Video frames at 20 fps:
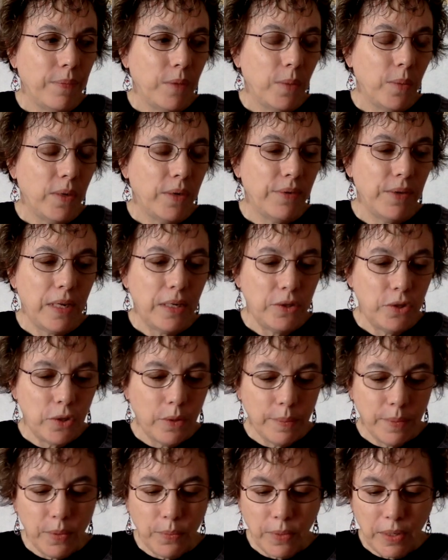whatever that
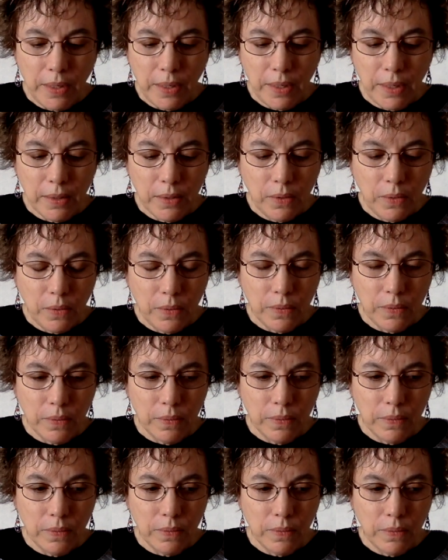German one is,
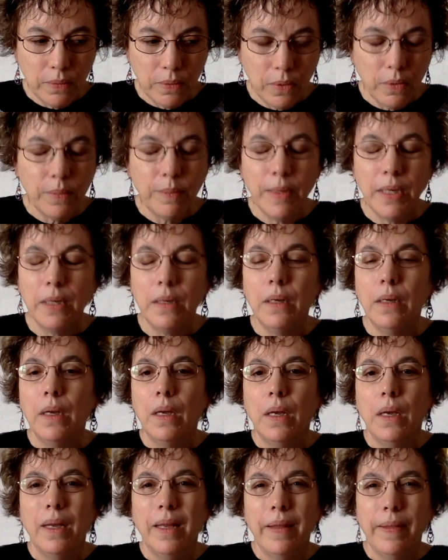Gutmann,
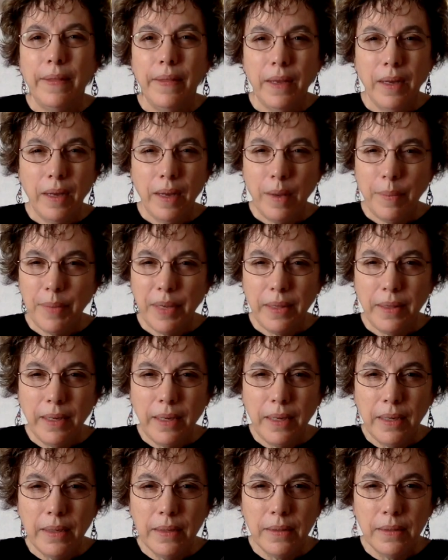they come in
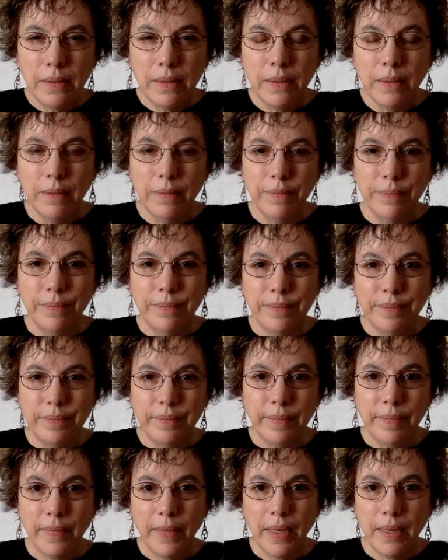these
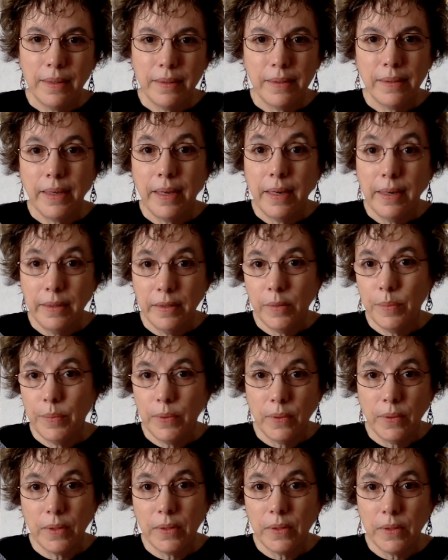skinny
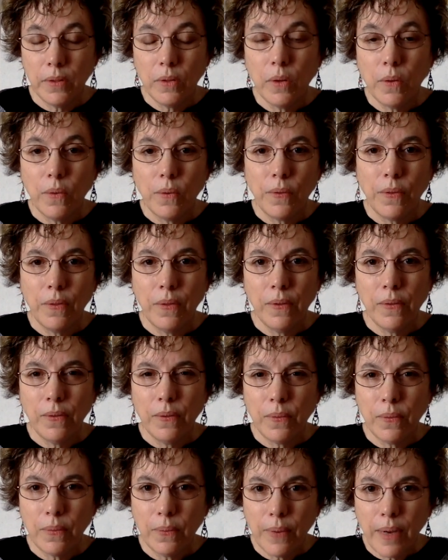spools. So the
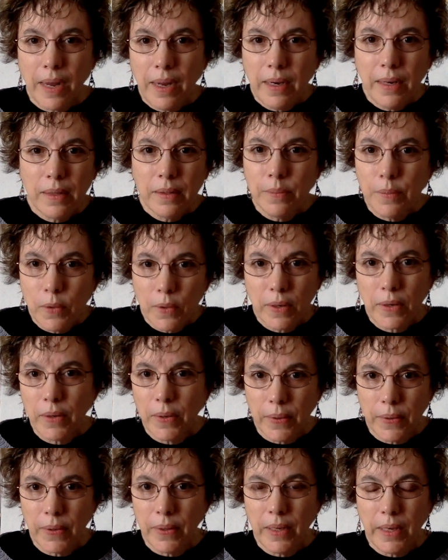thread is more
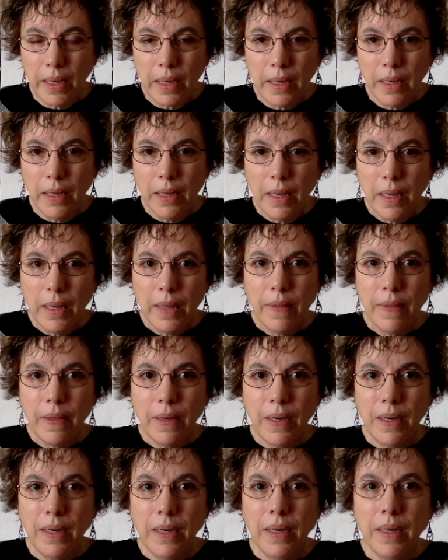curly
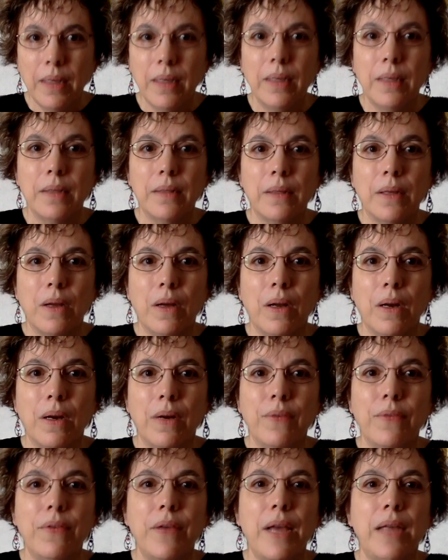than it is
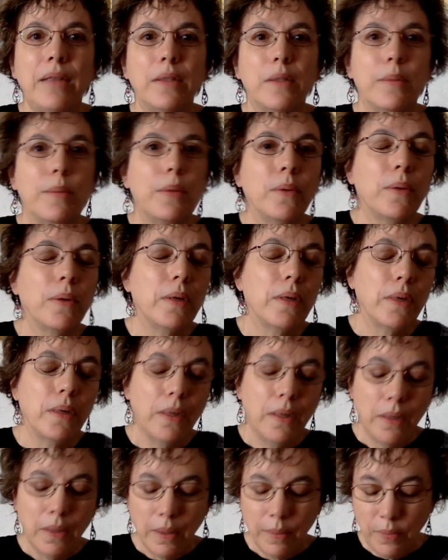on a fat spool.
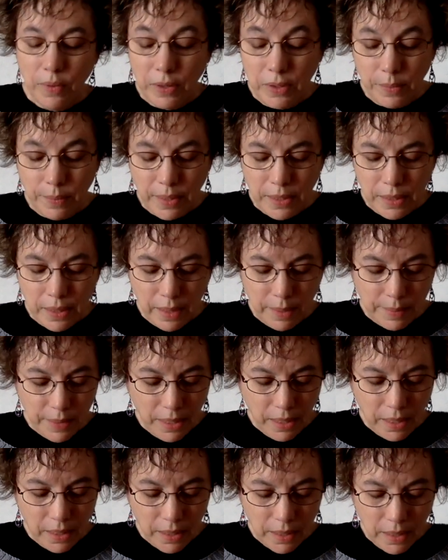I'm watching my time
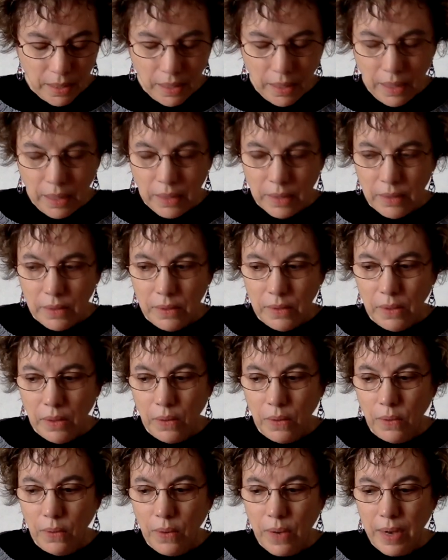again.
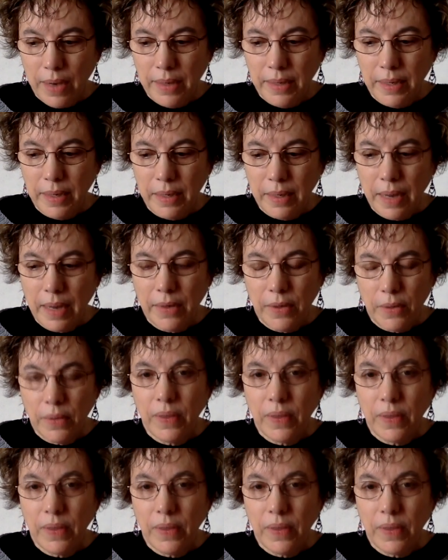So I do